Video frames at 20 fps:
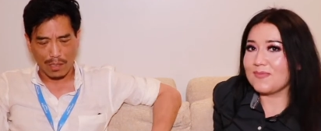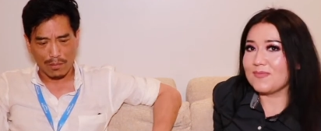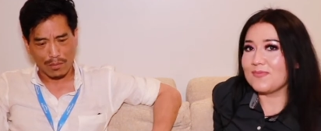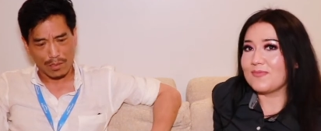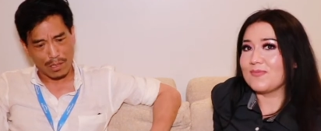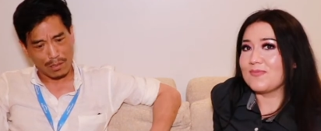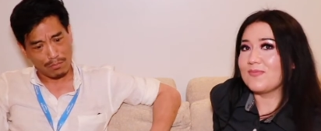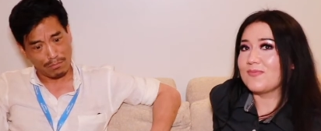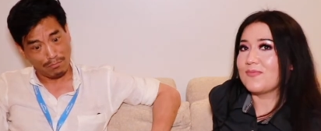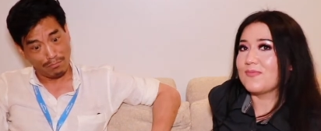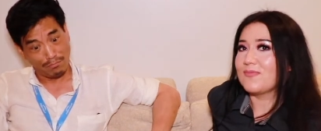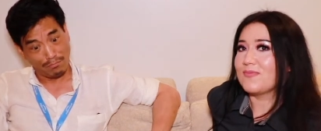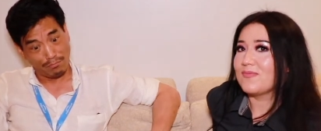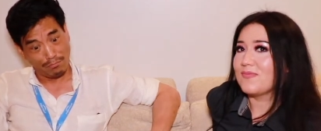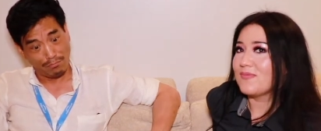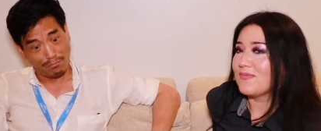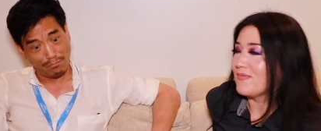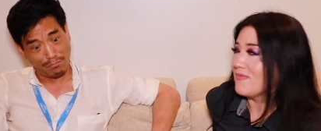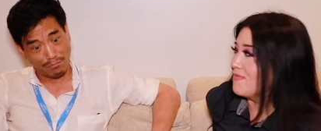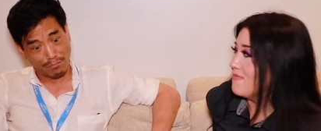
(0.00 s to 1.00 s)
Speaker 1: I was like,
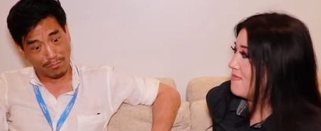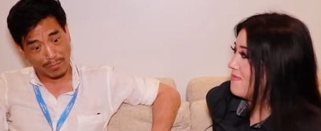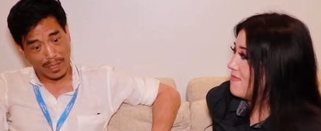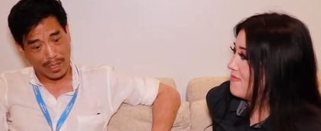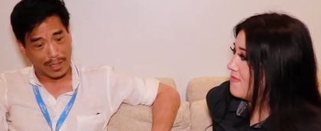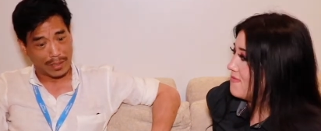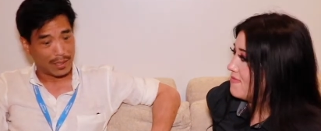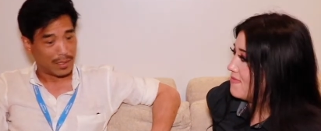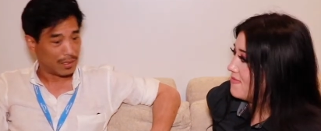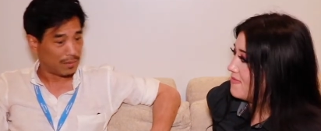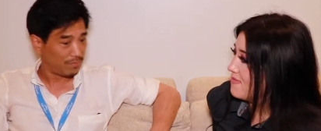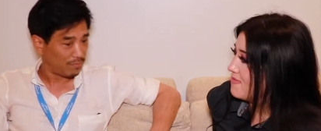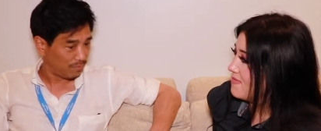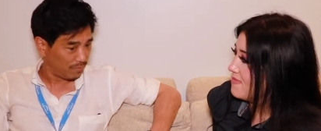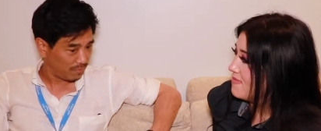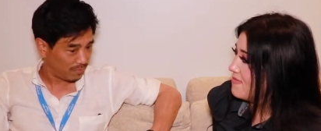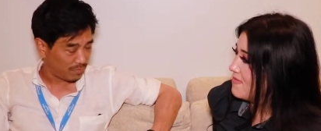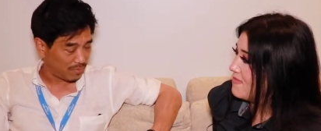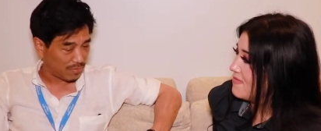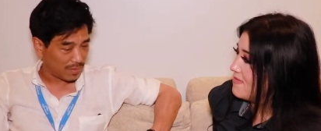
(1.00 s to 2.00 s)
mm, and an
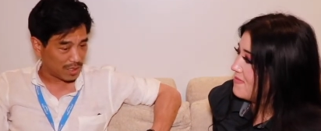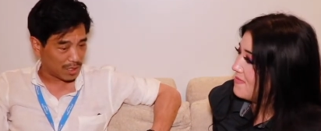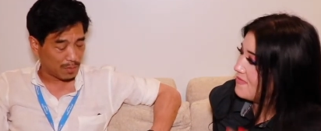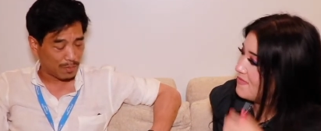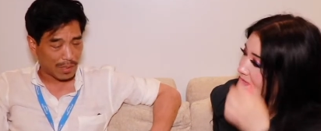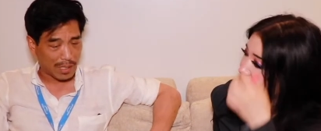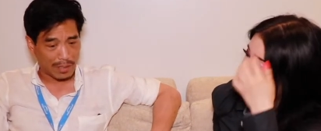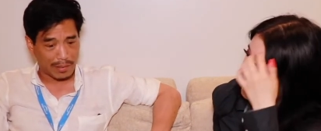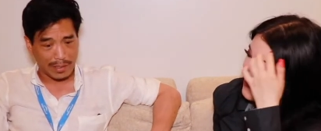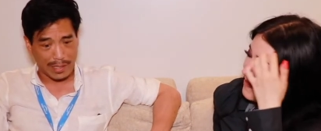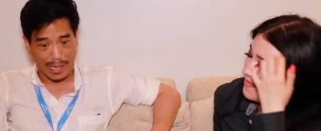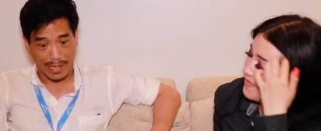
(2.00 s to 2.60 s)
uh, aspiring